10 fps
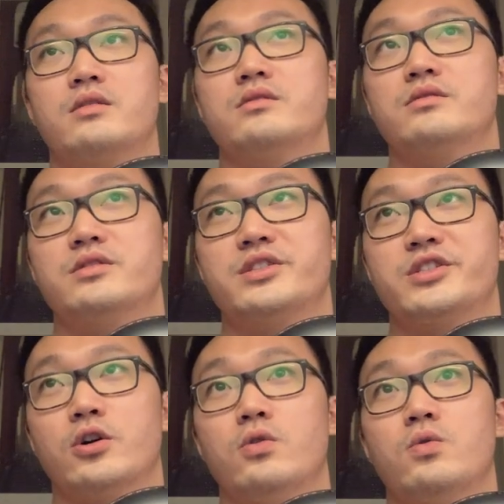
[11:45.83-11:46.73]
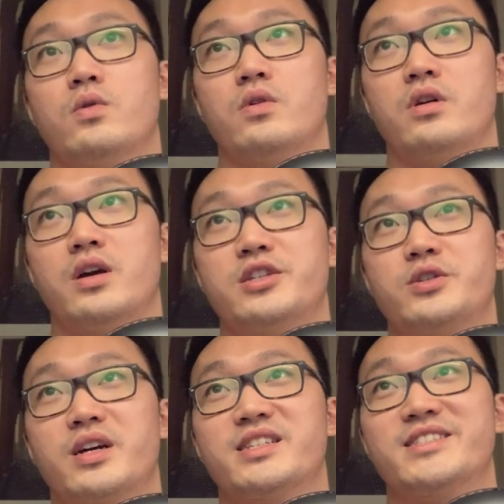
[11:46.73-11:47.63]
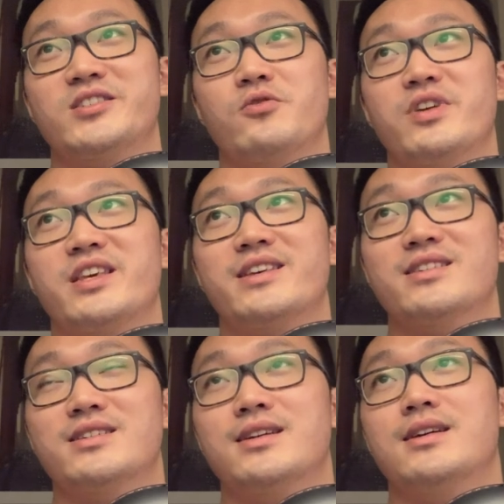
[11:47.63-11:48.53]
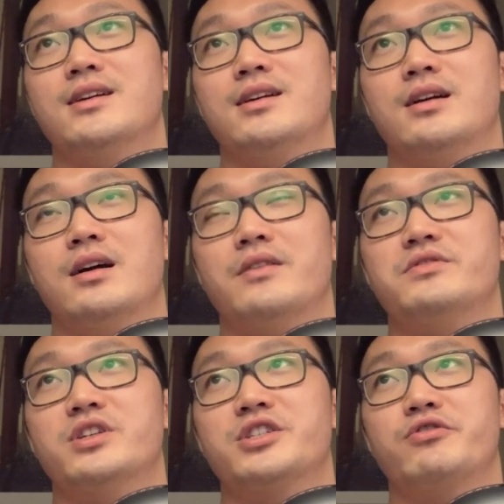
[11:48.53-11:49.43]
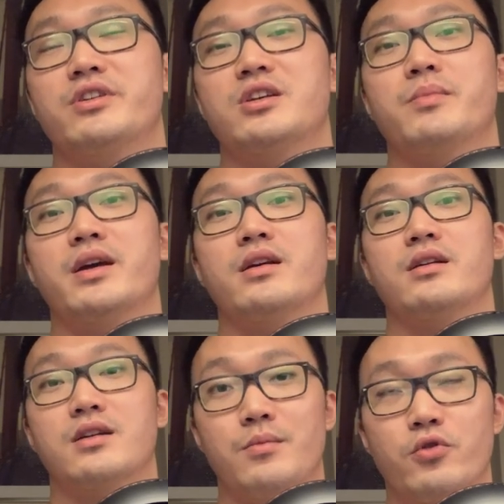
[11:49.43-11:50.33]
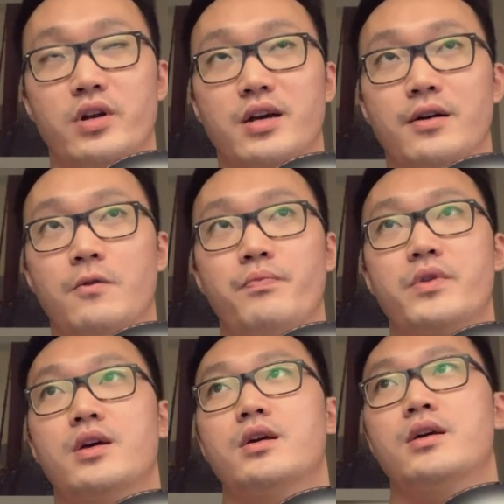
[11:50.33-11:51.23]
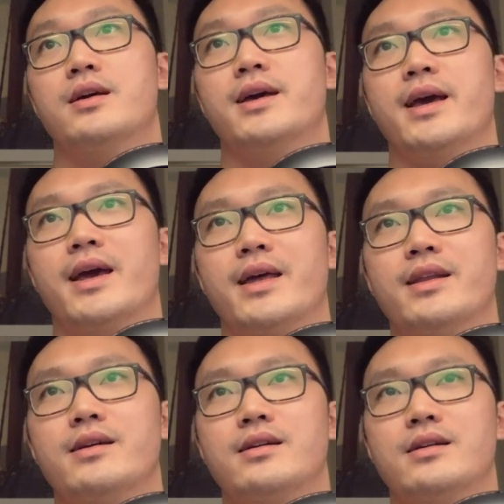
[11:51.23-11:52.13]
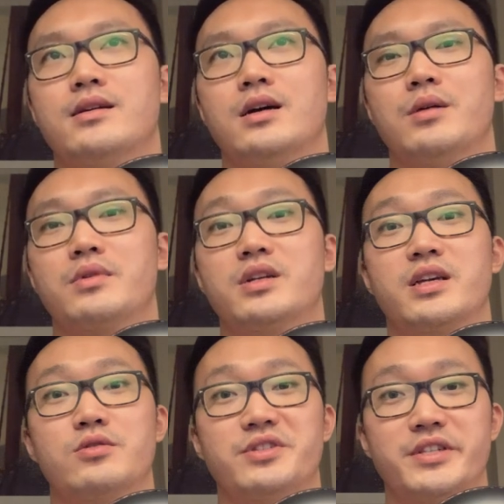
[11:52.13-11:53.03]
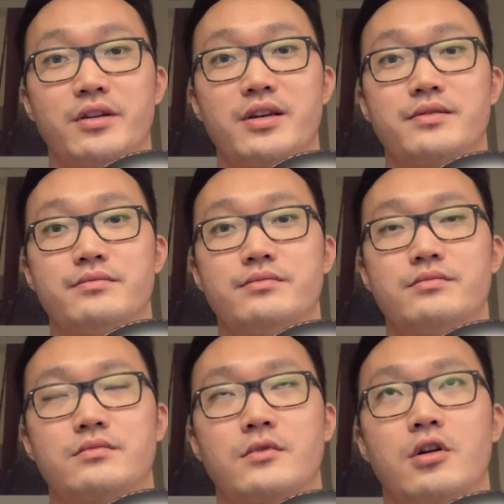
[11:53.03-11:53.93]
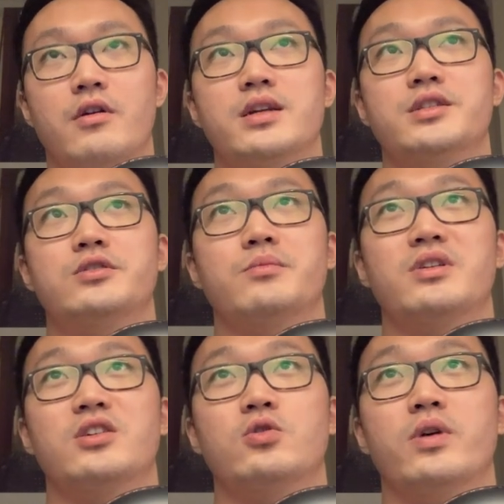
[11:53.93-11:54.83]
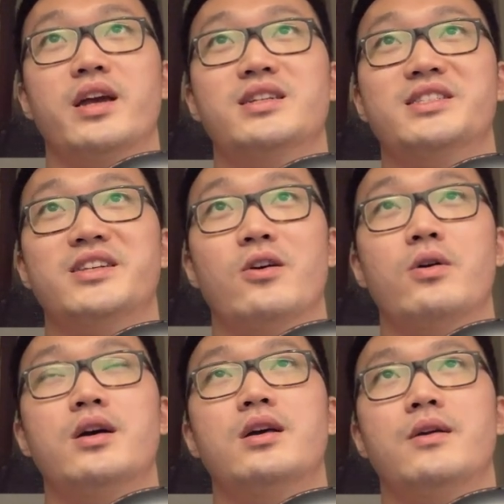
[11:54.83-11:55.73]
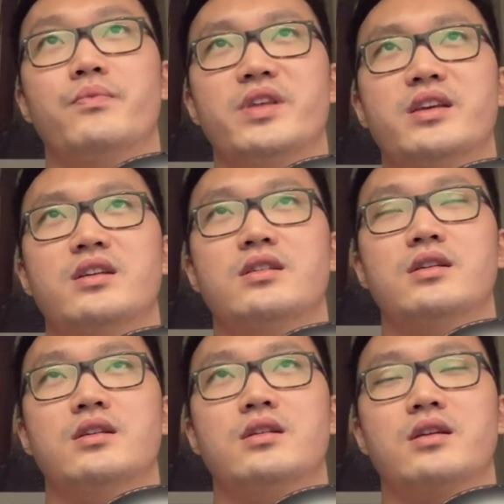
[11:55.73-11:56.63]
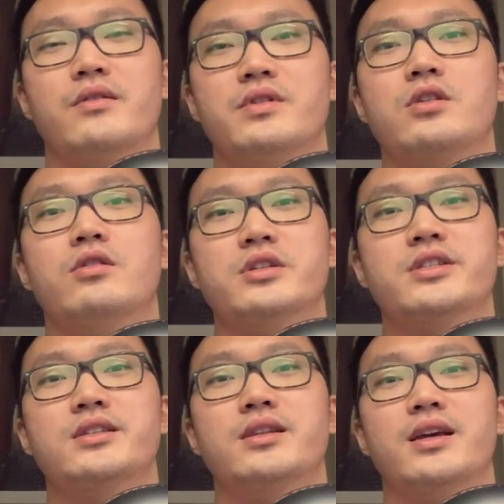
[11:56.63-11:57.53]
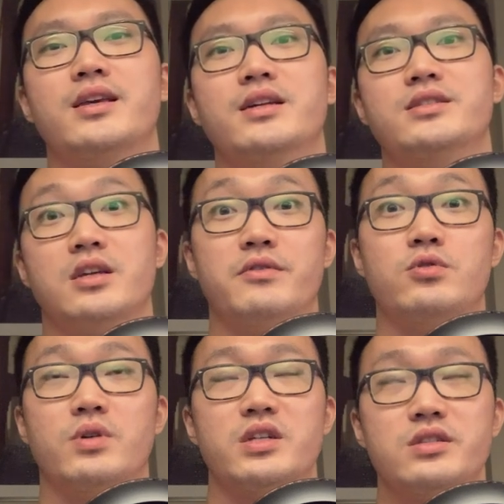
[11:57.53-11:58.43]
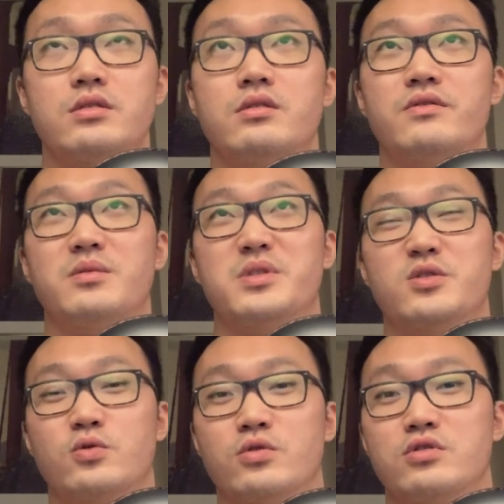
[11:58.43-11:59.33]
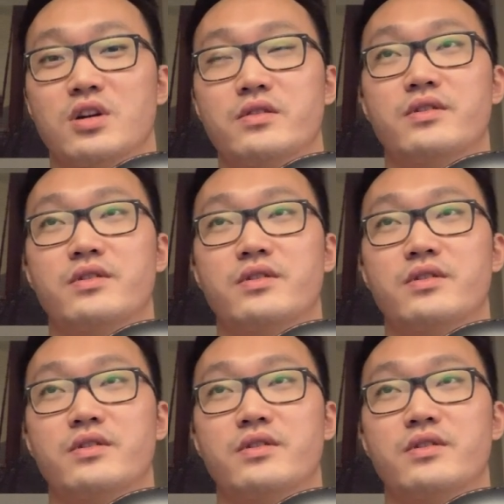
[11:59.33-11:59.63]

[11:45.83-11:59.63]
so as you guys can see over here, I've just created my Gumroad account and I'm gonna get to selling. Alright, so I'm gonna go ahead and sell the Canva course that he has given to us from his Google Drive.